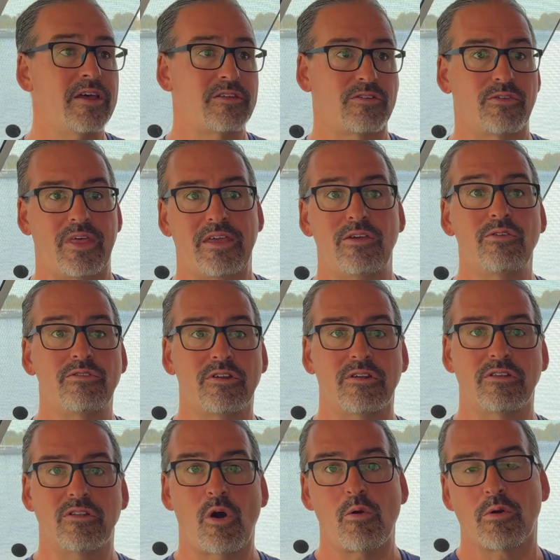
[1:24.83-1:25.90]
So they used a
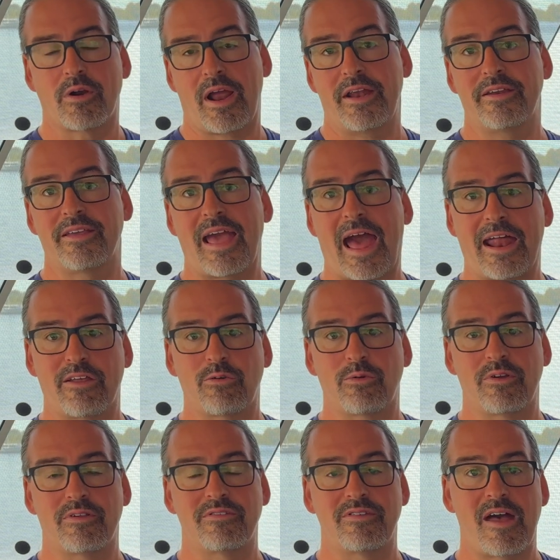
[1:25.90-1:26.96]
lower end
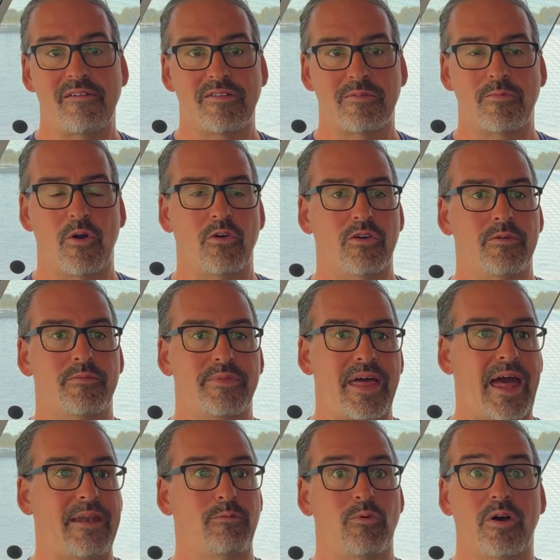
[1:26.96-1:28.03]
category 7 modem
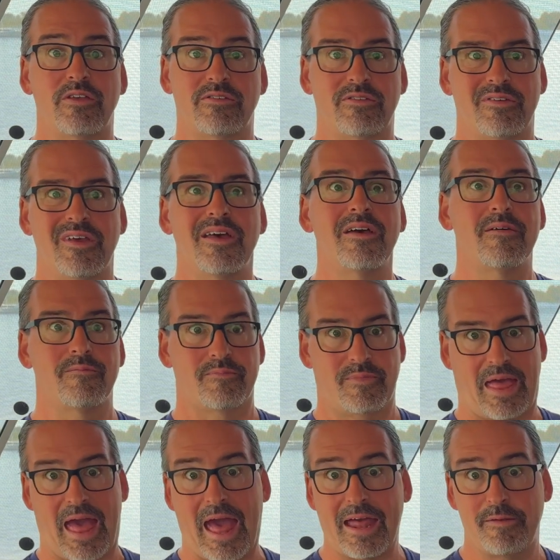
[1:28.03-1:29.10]
that was
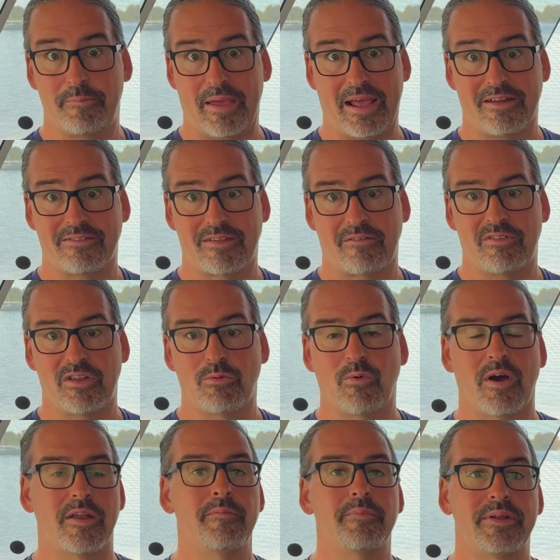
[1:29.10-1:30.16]
had band
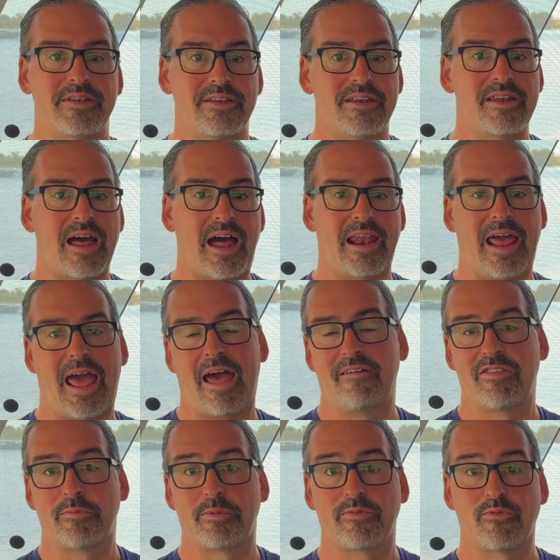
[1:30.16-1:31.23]
71 but did not
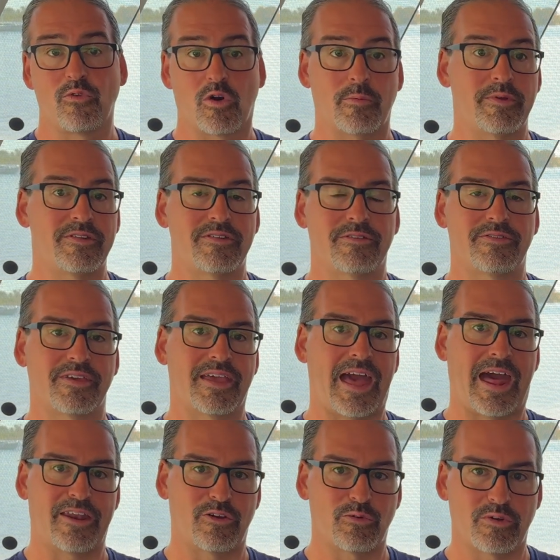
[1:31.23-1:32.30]
have the performance of the
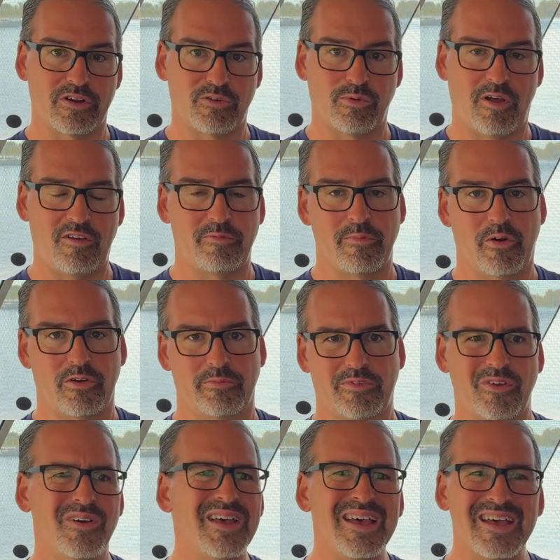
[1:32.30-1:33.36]
category 12 modem.
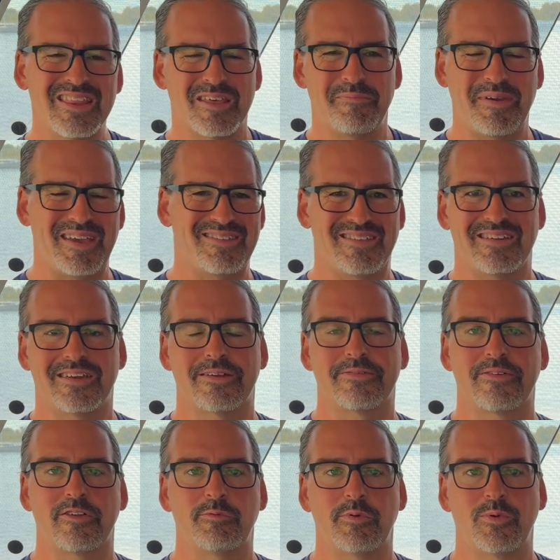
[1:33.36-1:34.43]
So the basic
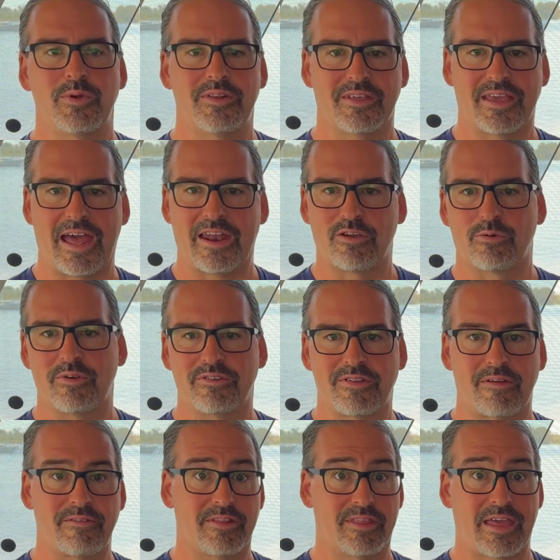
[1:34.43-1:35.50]
difference between the category
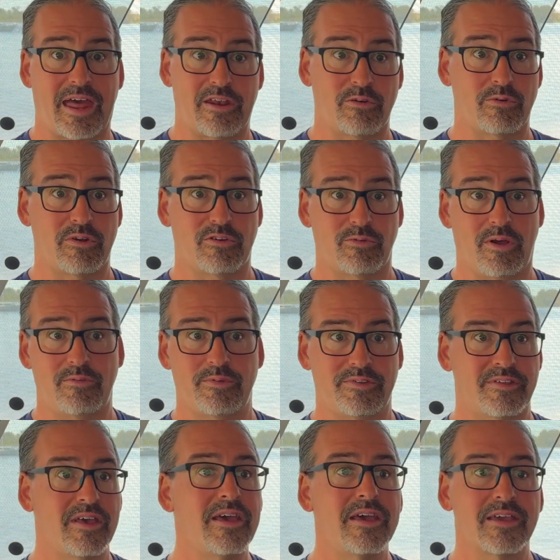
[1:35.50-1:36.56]
7 and the category 12
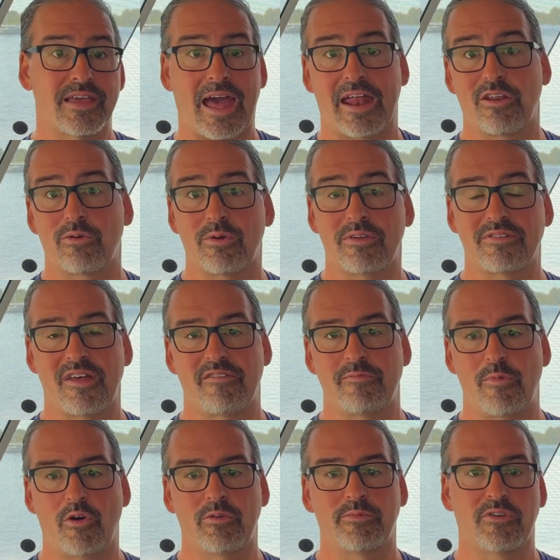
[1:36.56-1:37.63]
was category 7
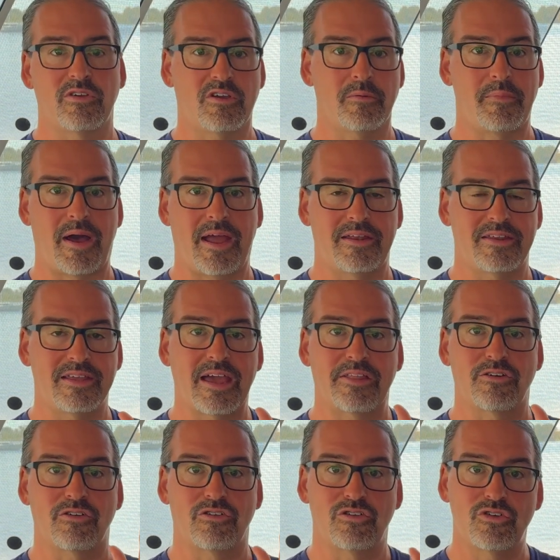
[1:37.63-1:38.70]
modems could combine
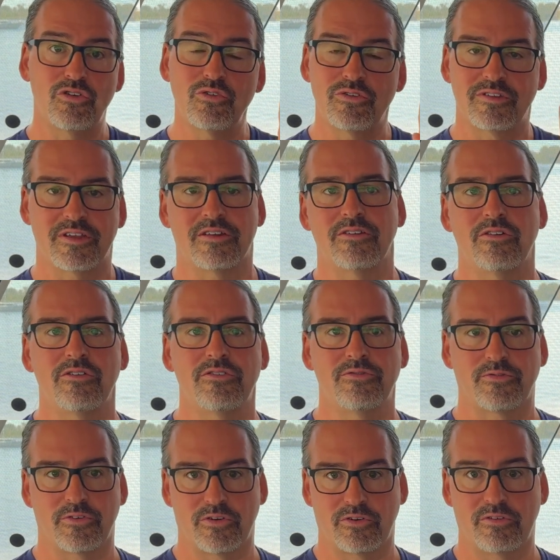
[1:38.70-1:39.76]
together two signals
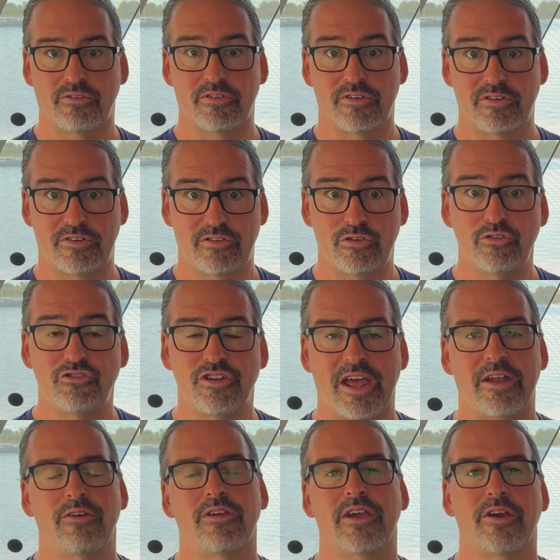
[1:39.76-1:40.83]
for two
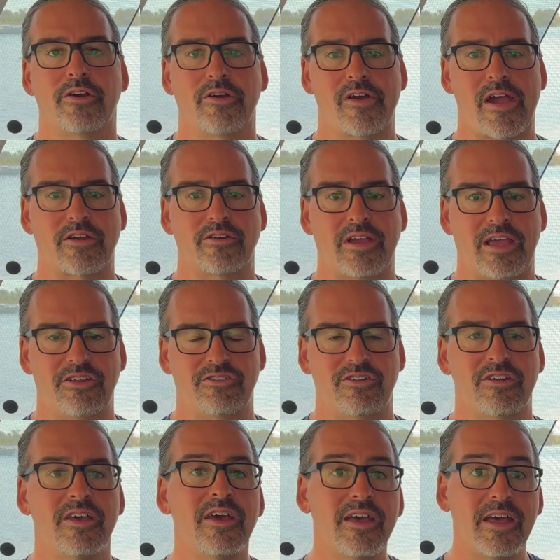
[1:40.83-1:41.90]
channel carrier
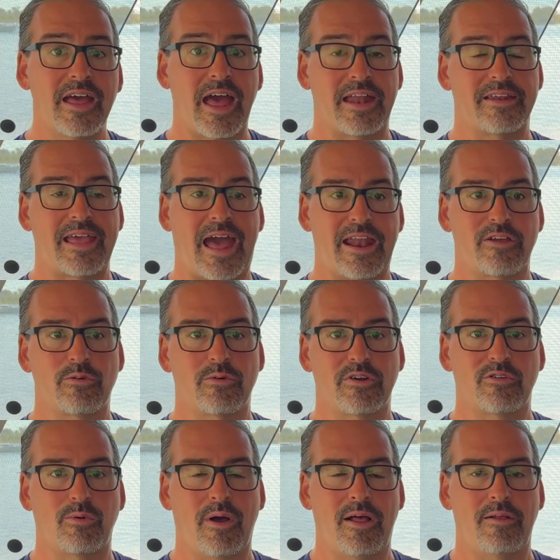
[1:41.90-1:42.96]
aggregation and category
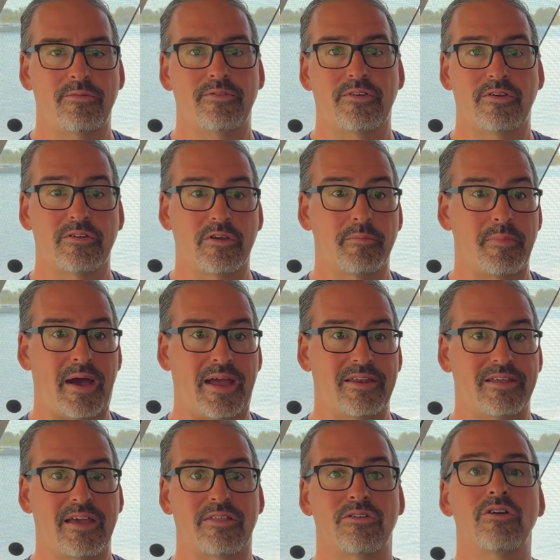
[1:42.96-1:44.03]
12 can combine
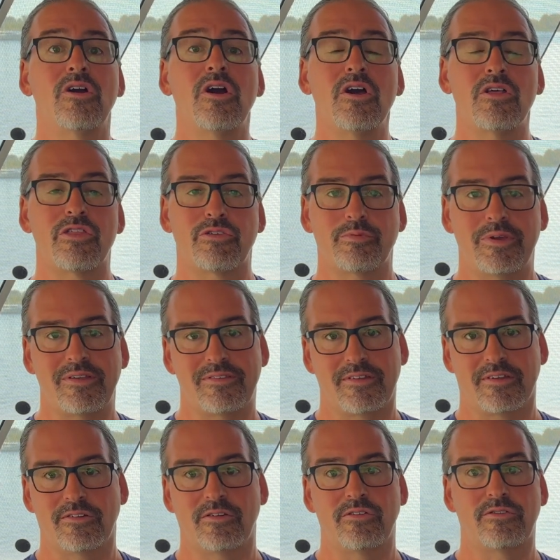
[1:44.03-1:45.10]
together three
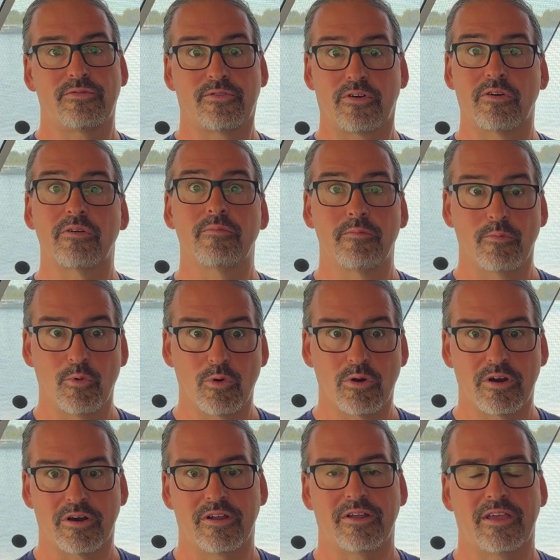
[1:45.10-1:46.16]
signals for
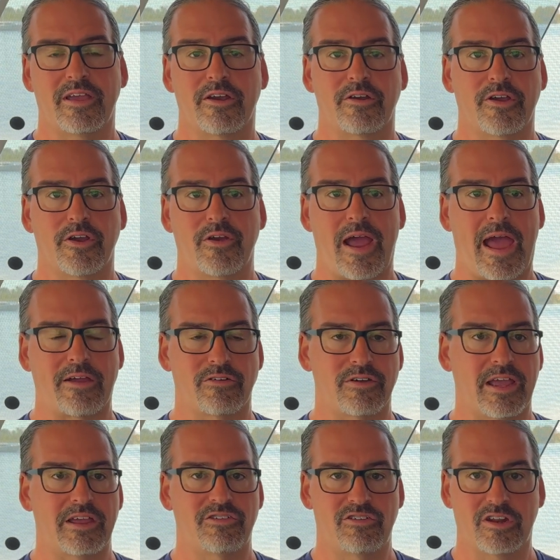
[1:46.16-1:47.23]
more carrier
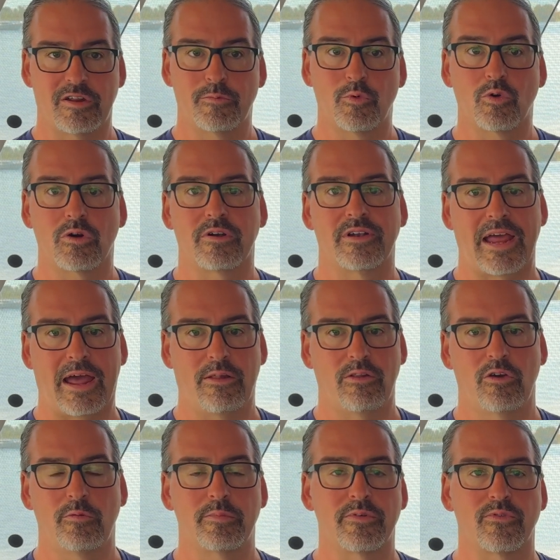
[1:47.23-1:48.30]
aggregation and more
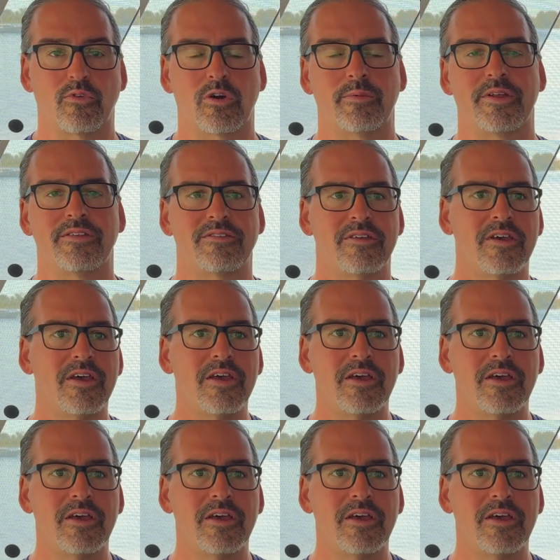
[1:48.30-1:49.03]
download performance.